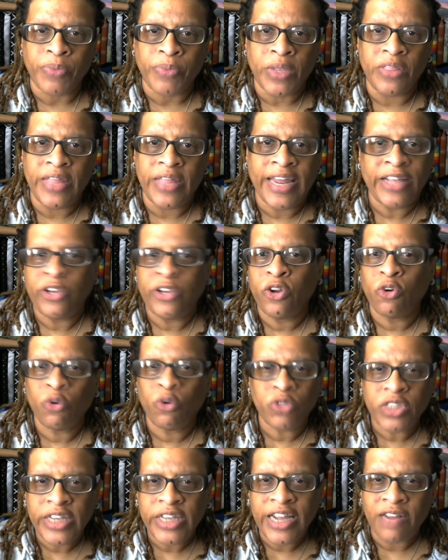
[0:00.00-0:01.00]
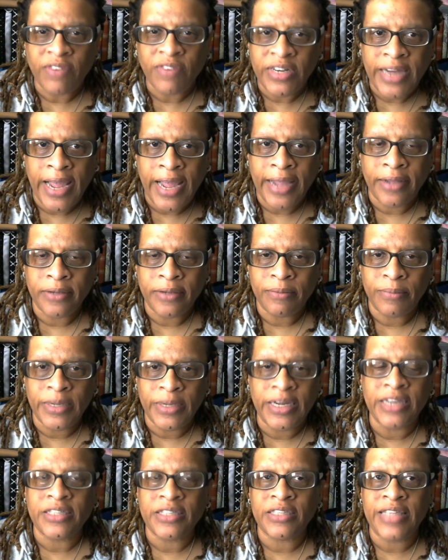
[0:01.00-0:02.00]
that you don't see every day.
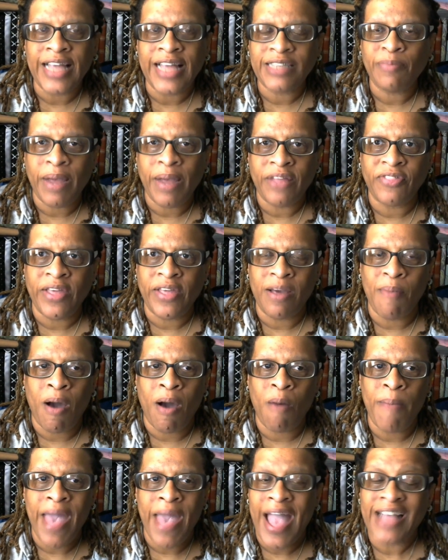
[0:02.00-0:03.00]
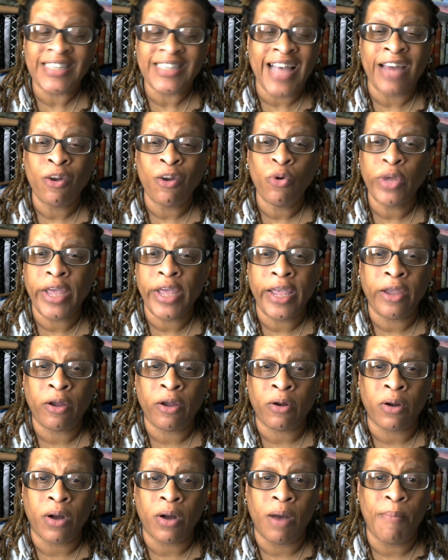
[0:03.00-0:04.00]
Because that's my thing about bags. I don't
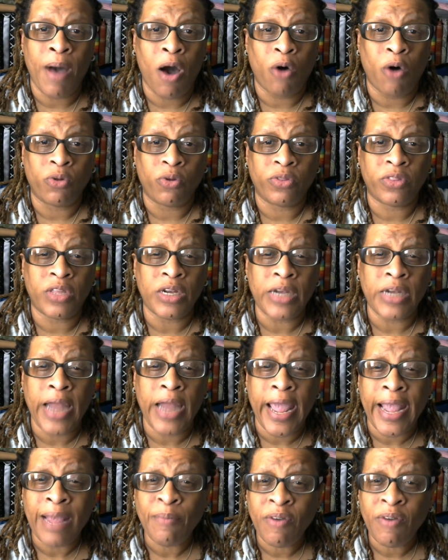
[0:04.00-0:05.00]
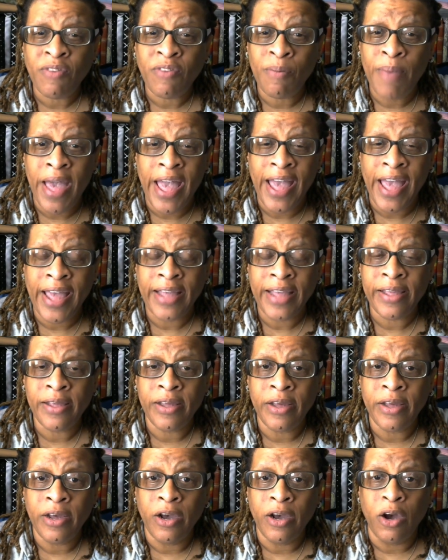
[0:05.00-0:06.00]
care about the name of a bag,
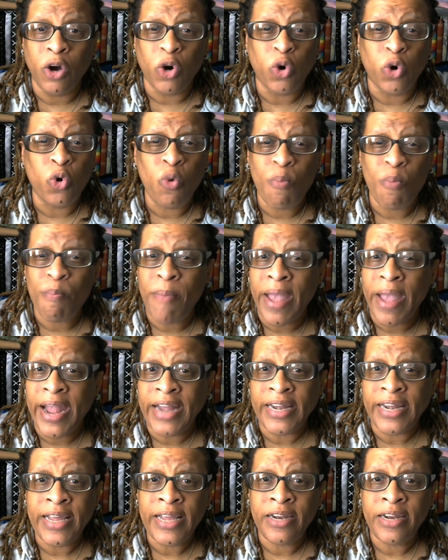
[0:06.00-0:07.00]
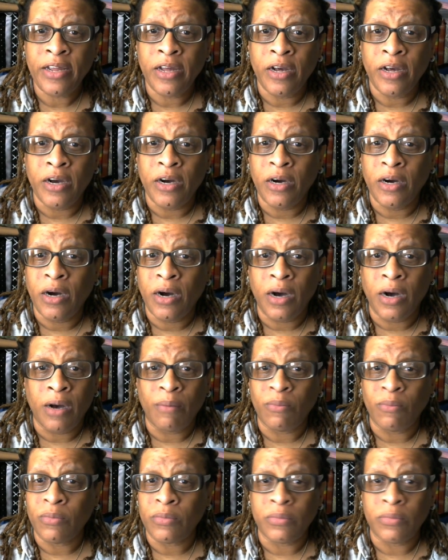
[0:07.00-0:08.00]
who made it,
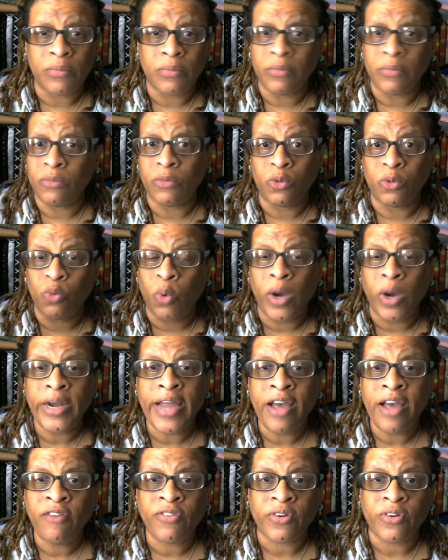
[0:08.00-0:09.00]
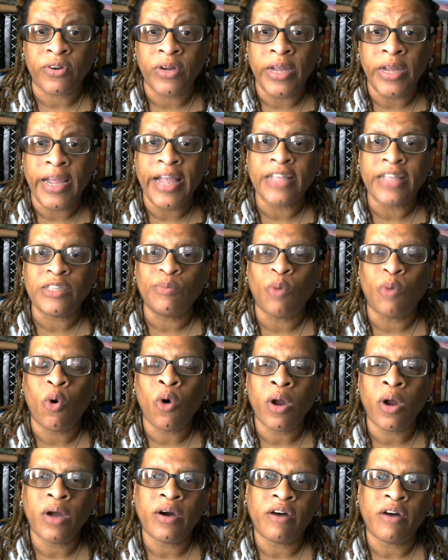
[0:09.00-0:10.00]
whatever. It's
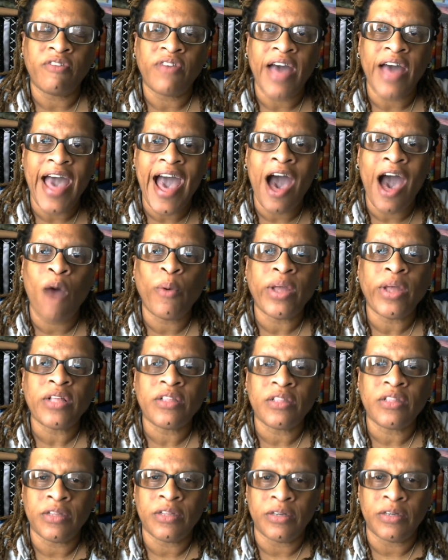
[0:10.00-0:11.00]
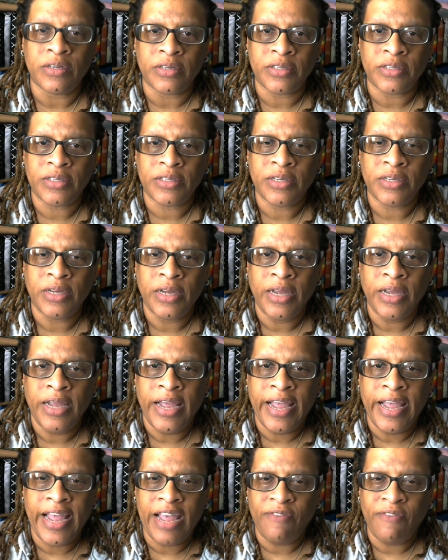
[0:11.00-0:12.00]
more of how it looks.
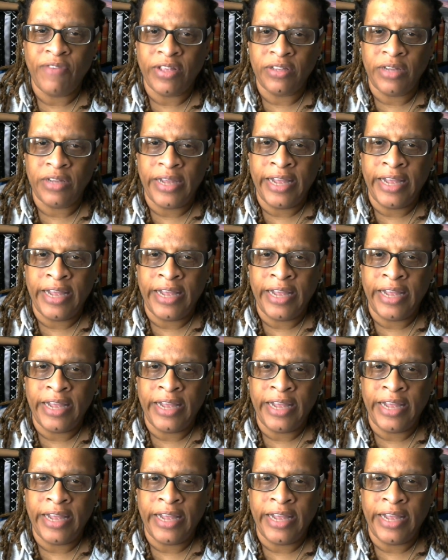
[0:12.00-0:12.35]
If it